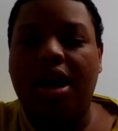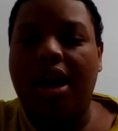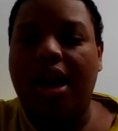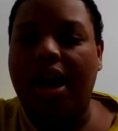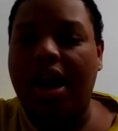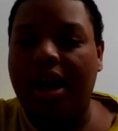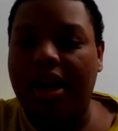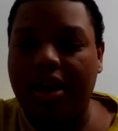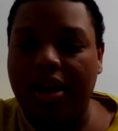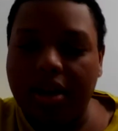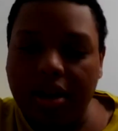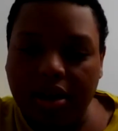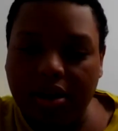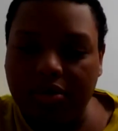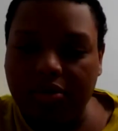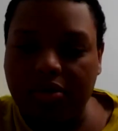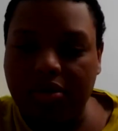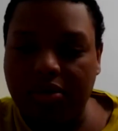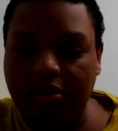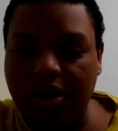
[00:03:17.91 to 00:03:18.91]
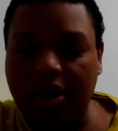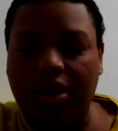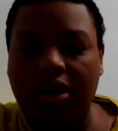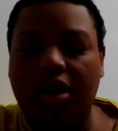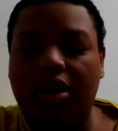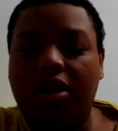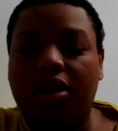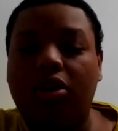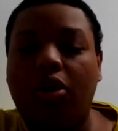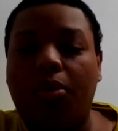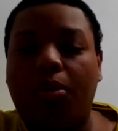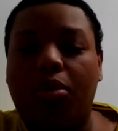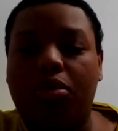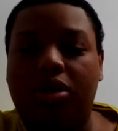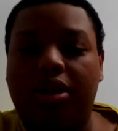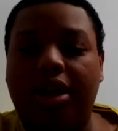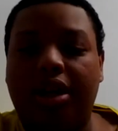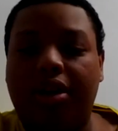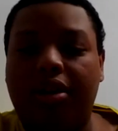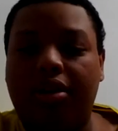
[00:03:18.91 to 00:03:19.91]
And we're literally
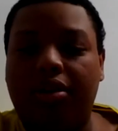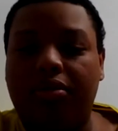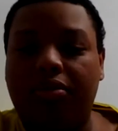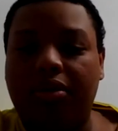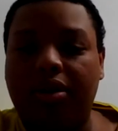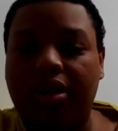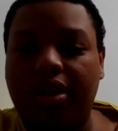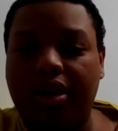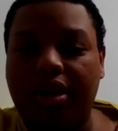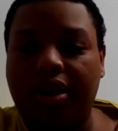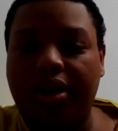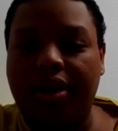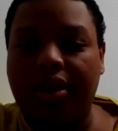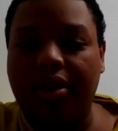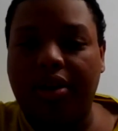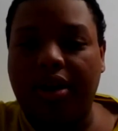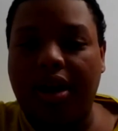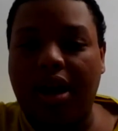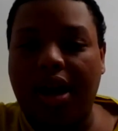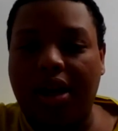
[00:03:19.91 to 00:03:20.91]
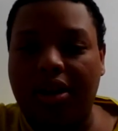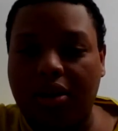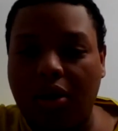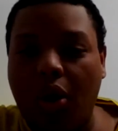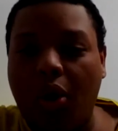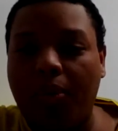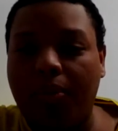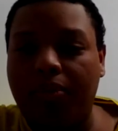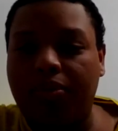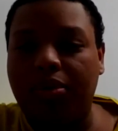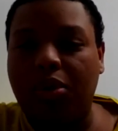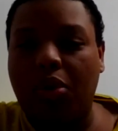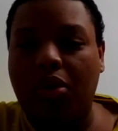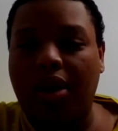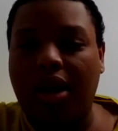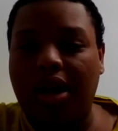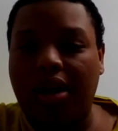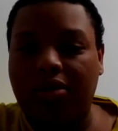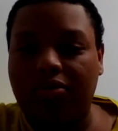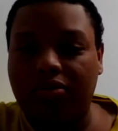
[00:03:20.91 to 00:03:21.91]
almost there. We're literally at the home door,
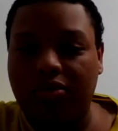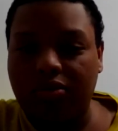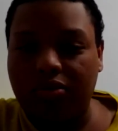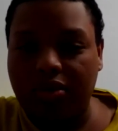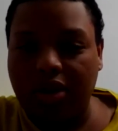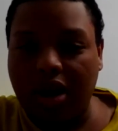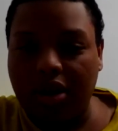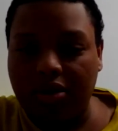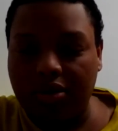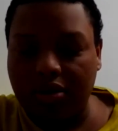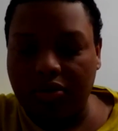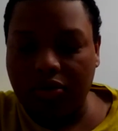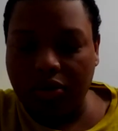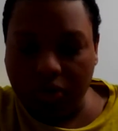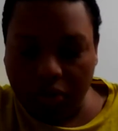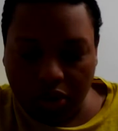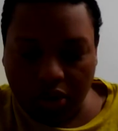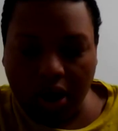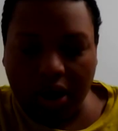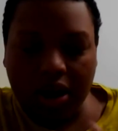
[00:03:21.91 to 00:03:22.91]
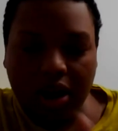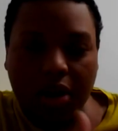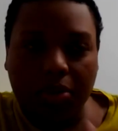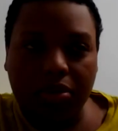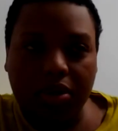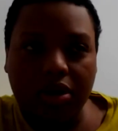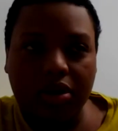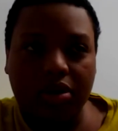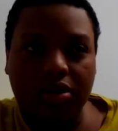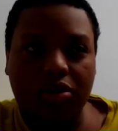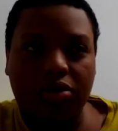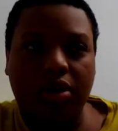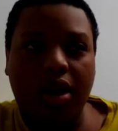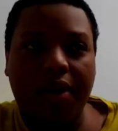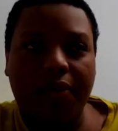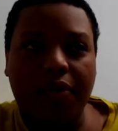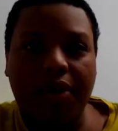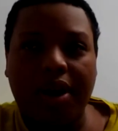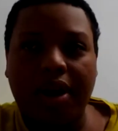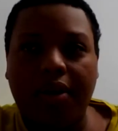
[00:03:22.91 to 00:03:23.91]
not walking up the
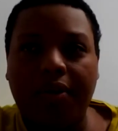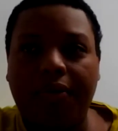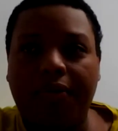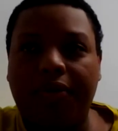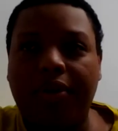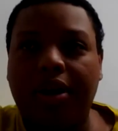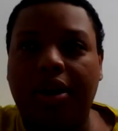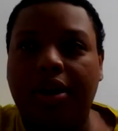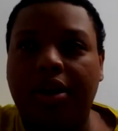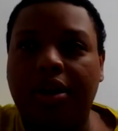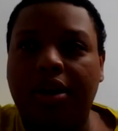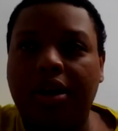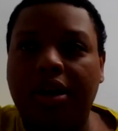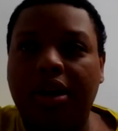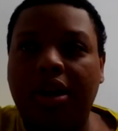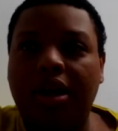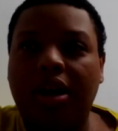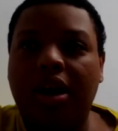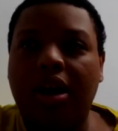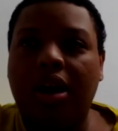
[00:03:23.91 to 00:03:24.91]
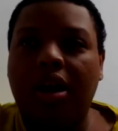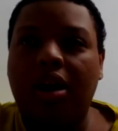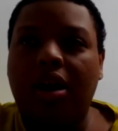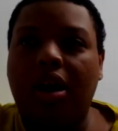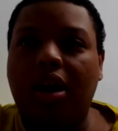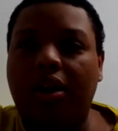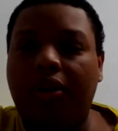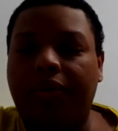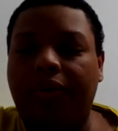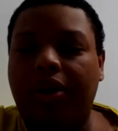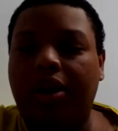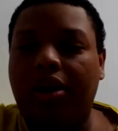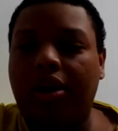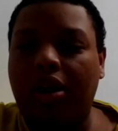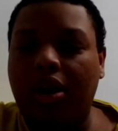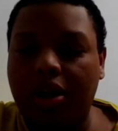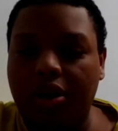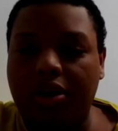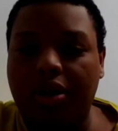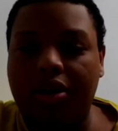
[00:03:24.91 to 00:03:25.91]
driveway of
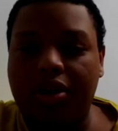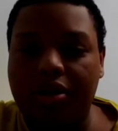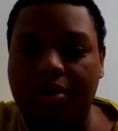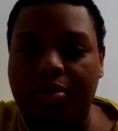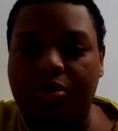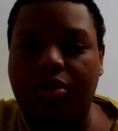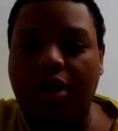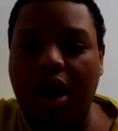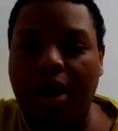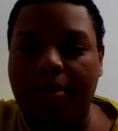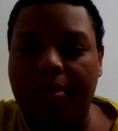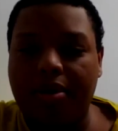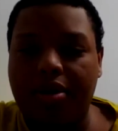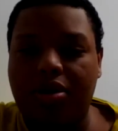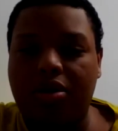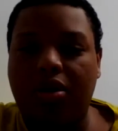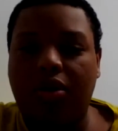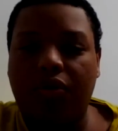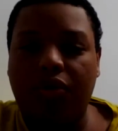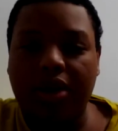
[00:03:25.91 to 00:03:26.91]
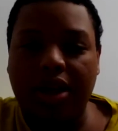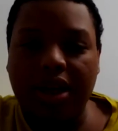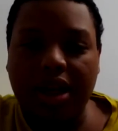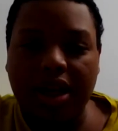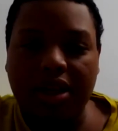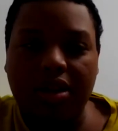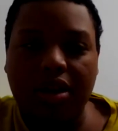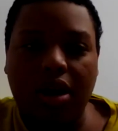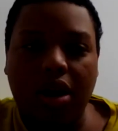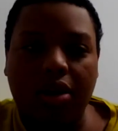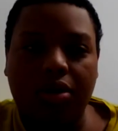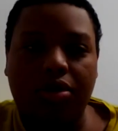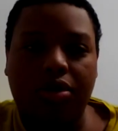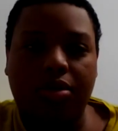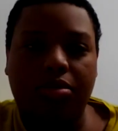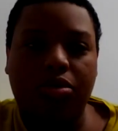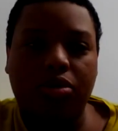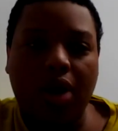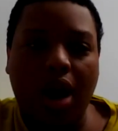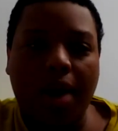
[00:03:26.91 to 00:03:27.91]
100 subscribers. So if we can get to 100
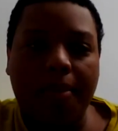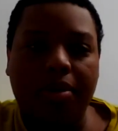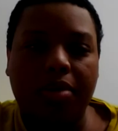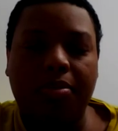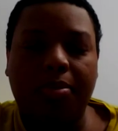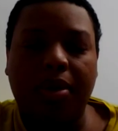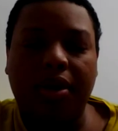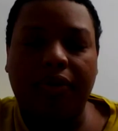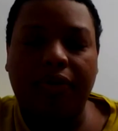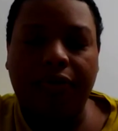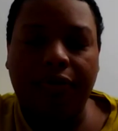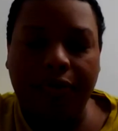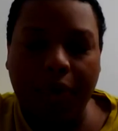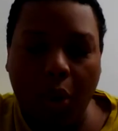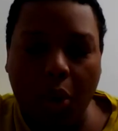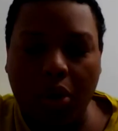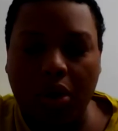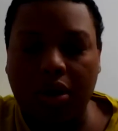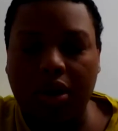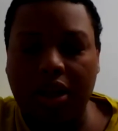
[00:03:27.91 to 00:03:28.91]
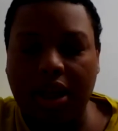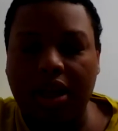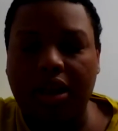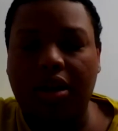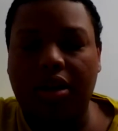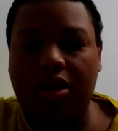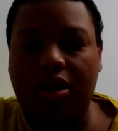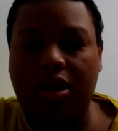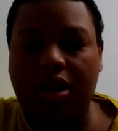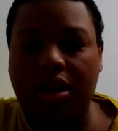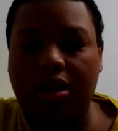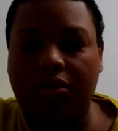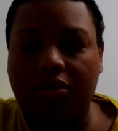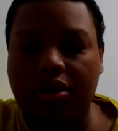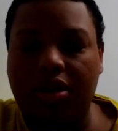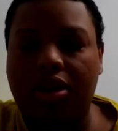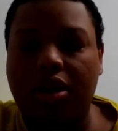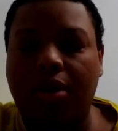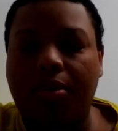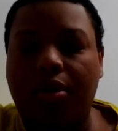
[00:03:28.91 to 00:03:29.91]
subscribers before the end of
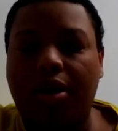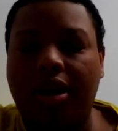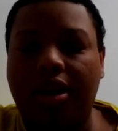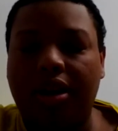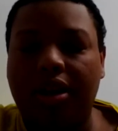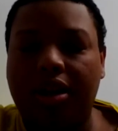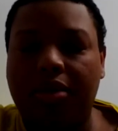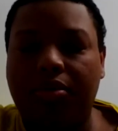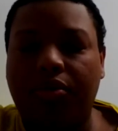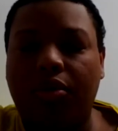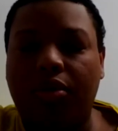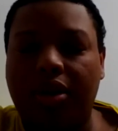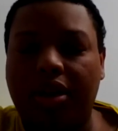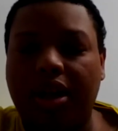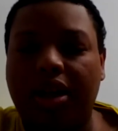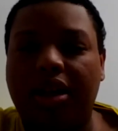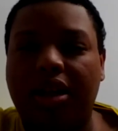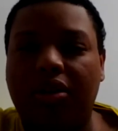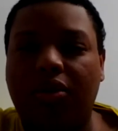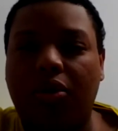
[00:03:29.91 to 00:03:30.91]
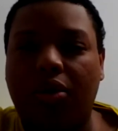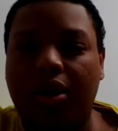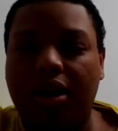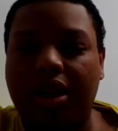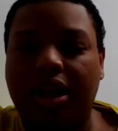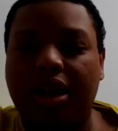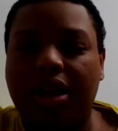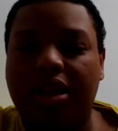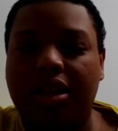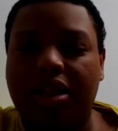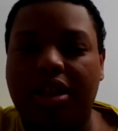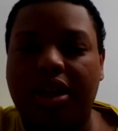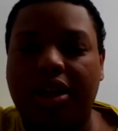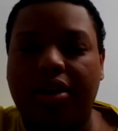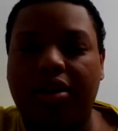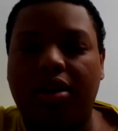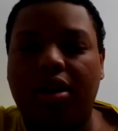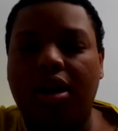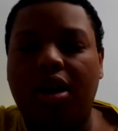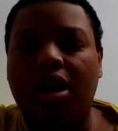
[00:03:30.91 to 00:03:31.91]
the summer, at least before the end of, or the end of this
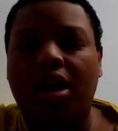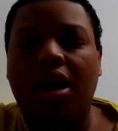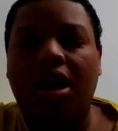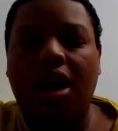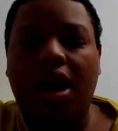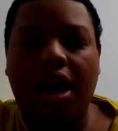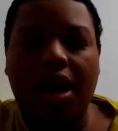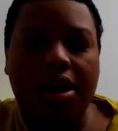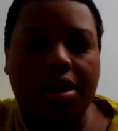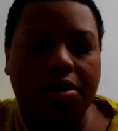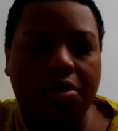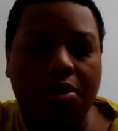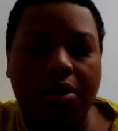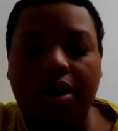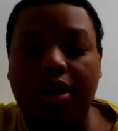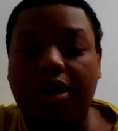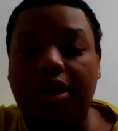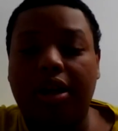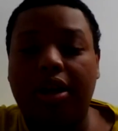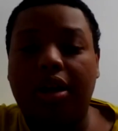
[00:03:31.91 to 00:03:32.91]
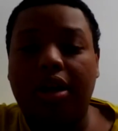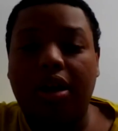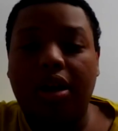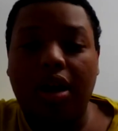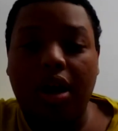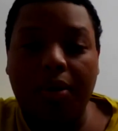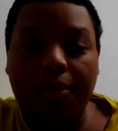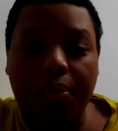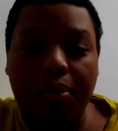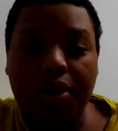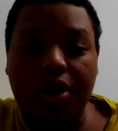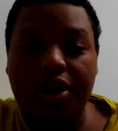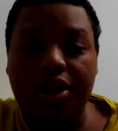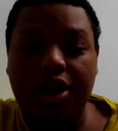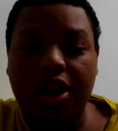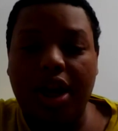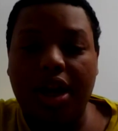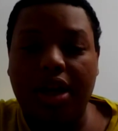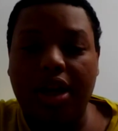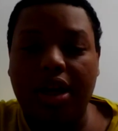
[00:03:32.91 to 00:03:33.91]
year, I greatly
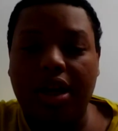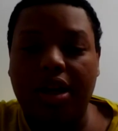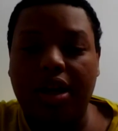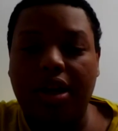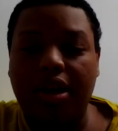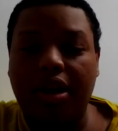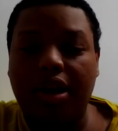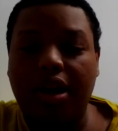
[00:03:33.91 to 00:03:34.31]
appreciate it.